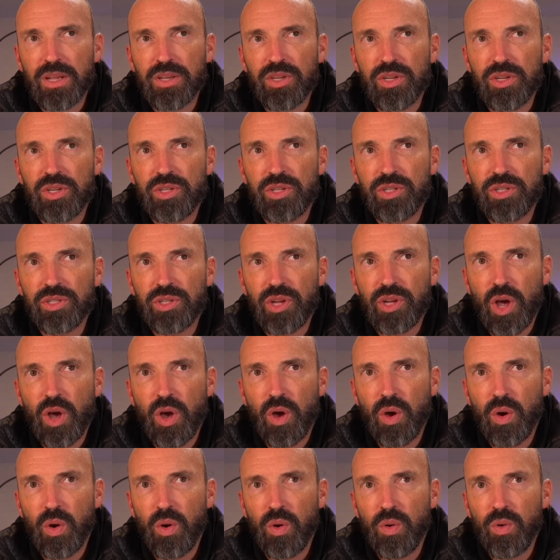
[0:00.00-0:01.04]

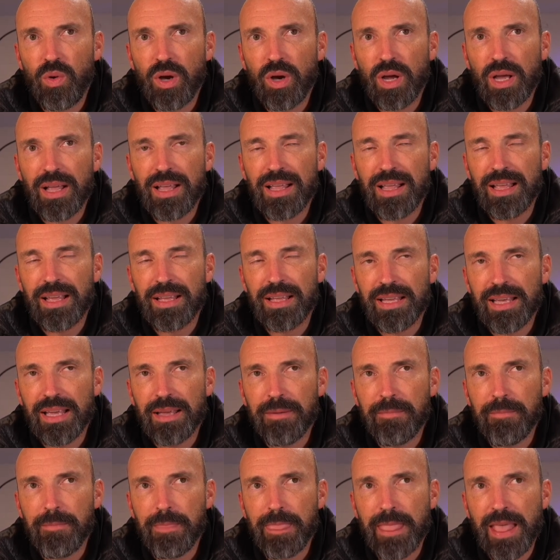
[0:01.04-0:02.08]
So
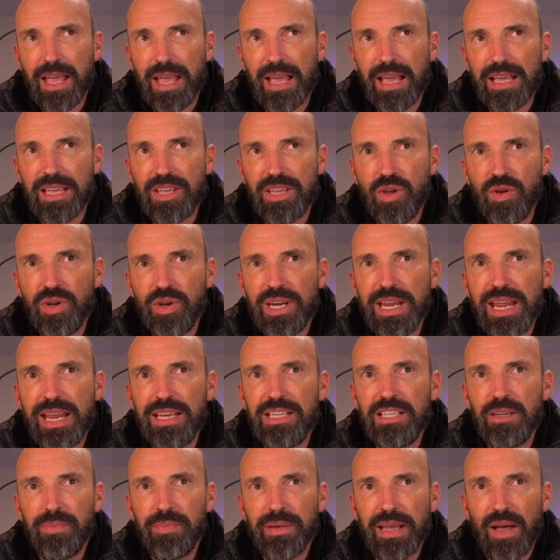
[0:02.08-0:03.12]
you need
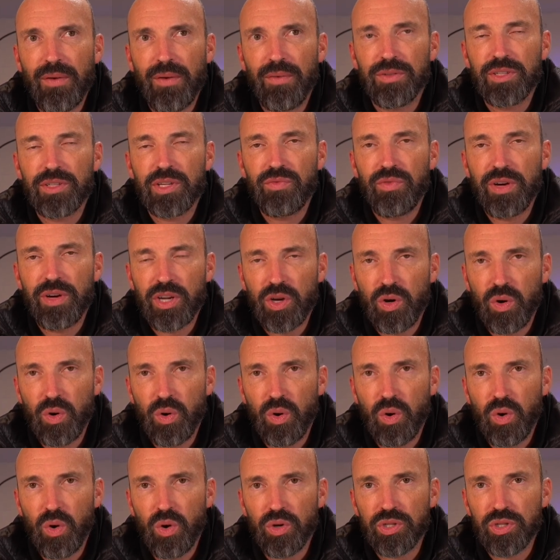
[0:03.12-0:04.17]
to be able to
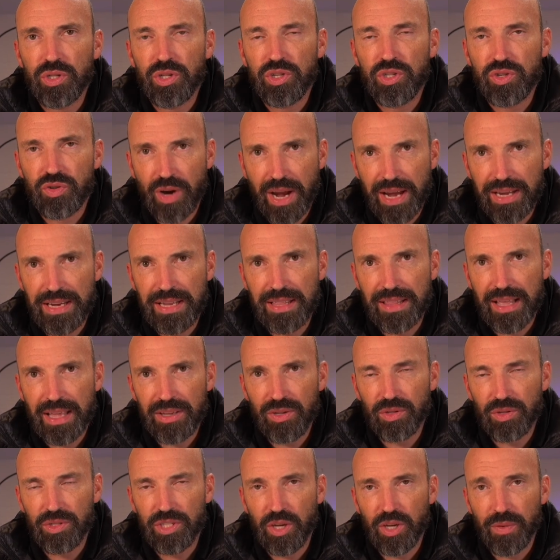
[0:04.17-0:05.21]
record the training that
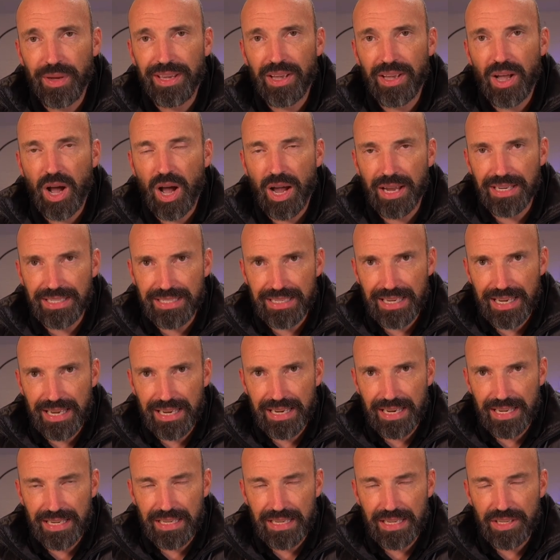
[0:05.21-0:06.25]
you're doing.
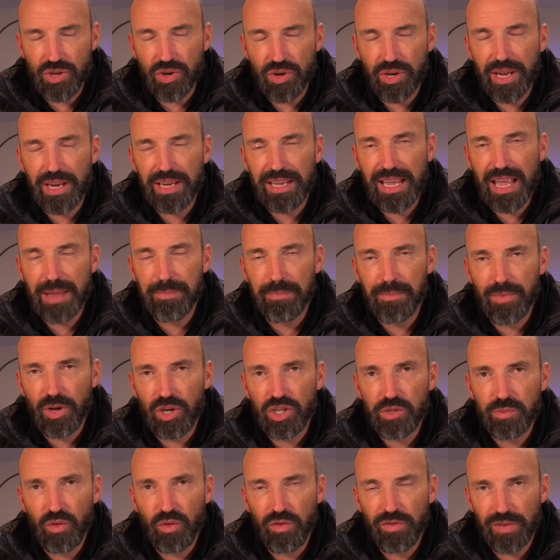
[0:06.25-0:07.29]
Ideally, you're going to get
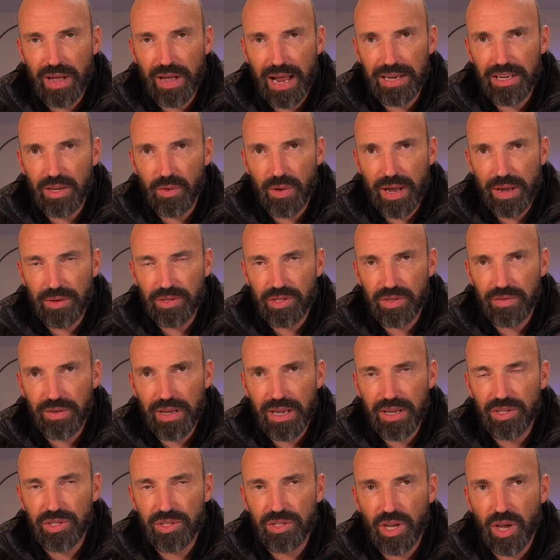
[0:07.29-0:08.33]
much more value out of
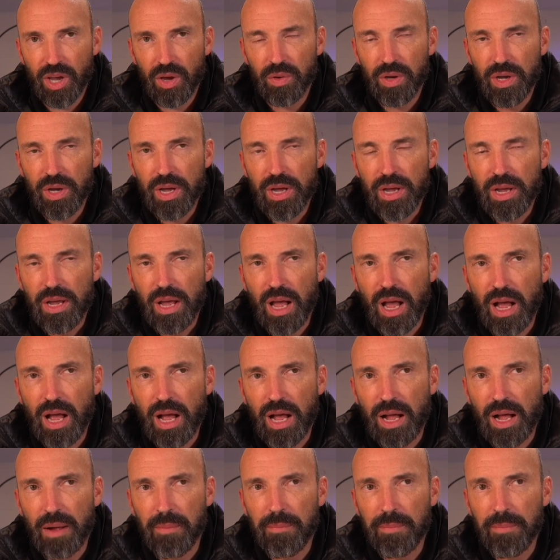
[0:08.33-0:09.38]
it. So
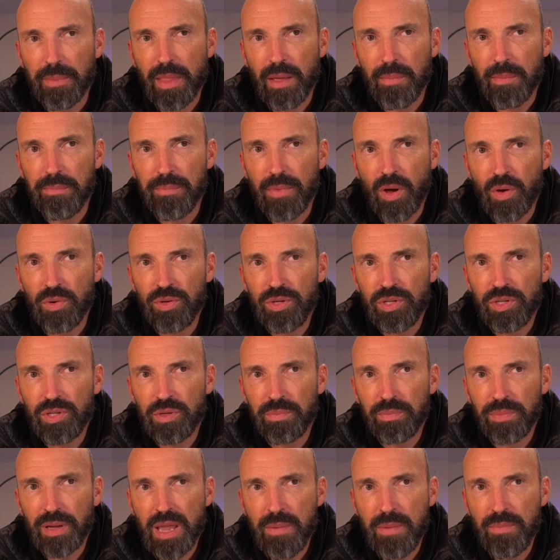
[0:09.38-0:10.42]

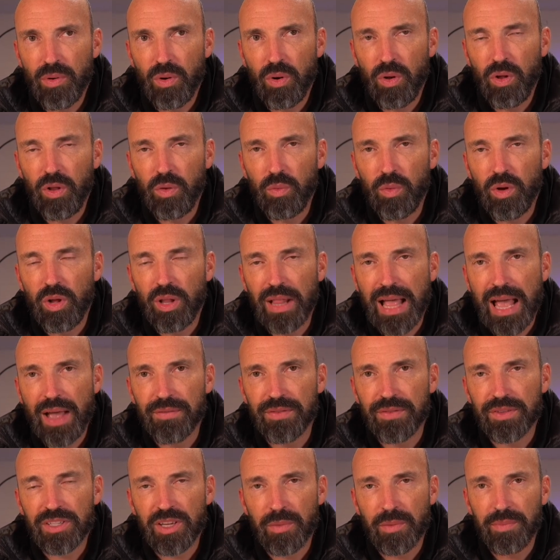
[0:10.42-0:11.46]
most people will
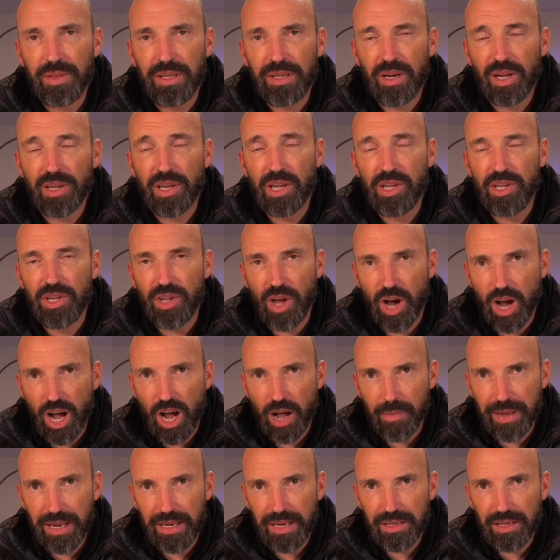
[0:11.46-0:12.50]
have something like a
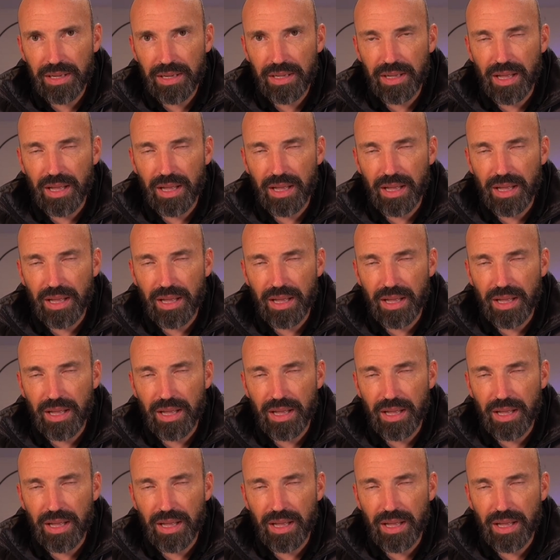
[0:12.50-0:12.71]
Garmin